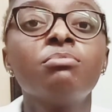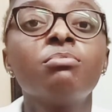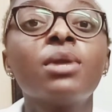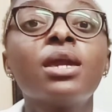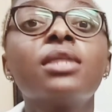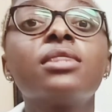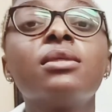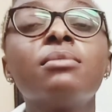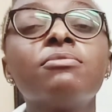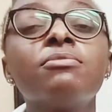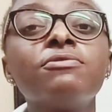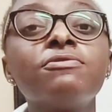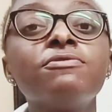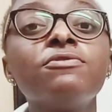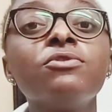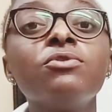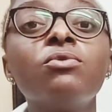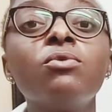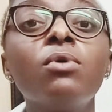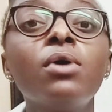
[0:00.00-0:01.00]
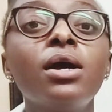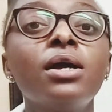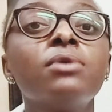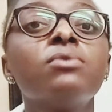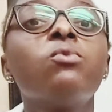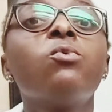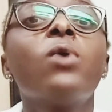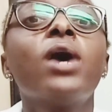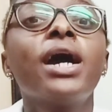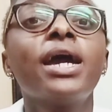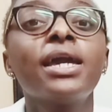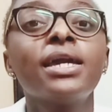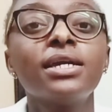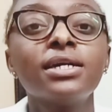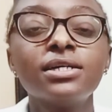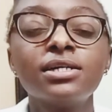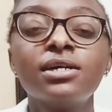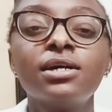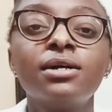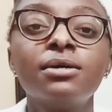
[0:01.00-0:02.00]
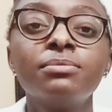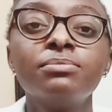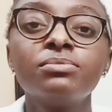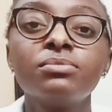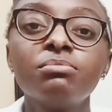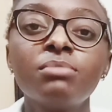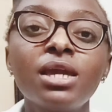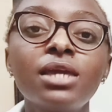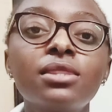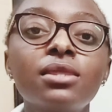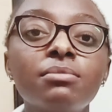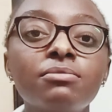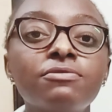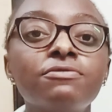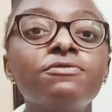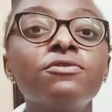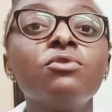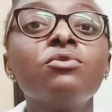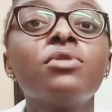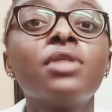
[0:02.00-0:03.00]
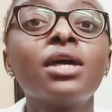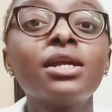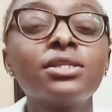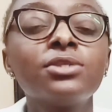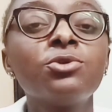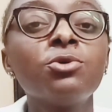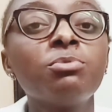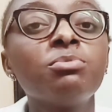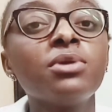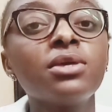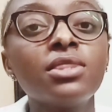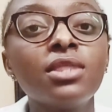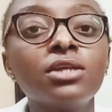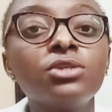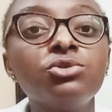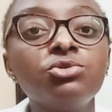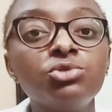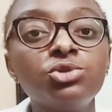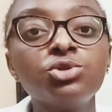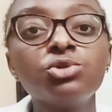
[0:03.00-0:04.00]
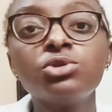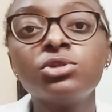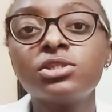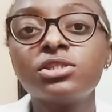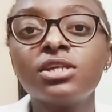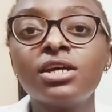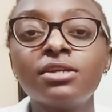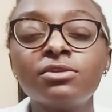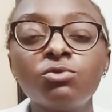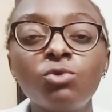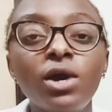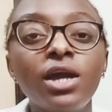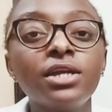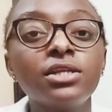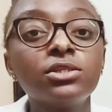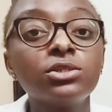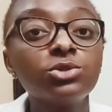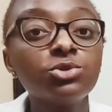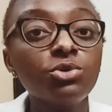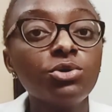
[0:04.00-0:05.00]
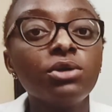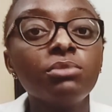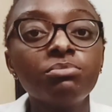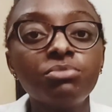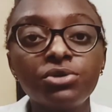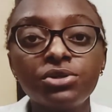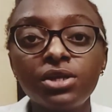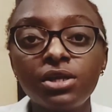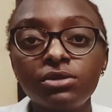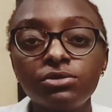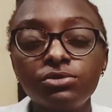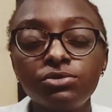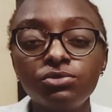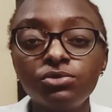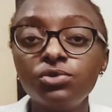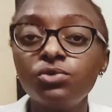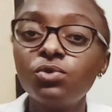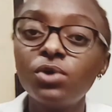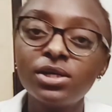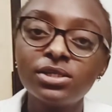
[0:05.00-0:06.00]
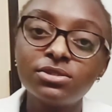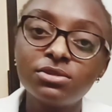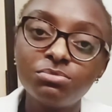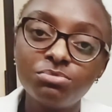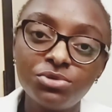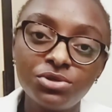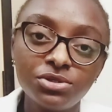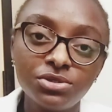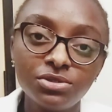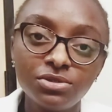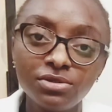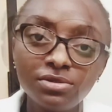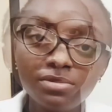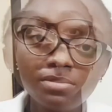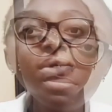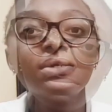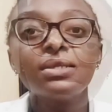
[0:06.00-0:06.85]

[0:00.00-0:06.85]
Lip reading: Make them feel that topic that you chose and why it's so important to you as a person.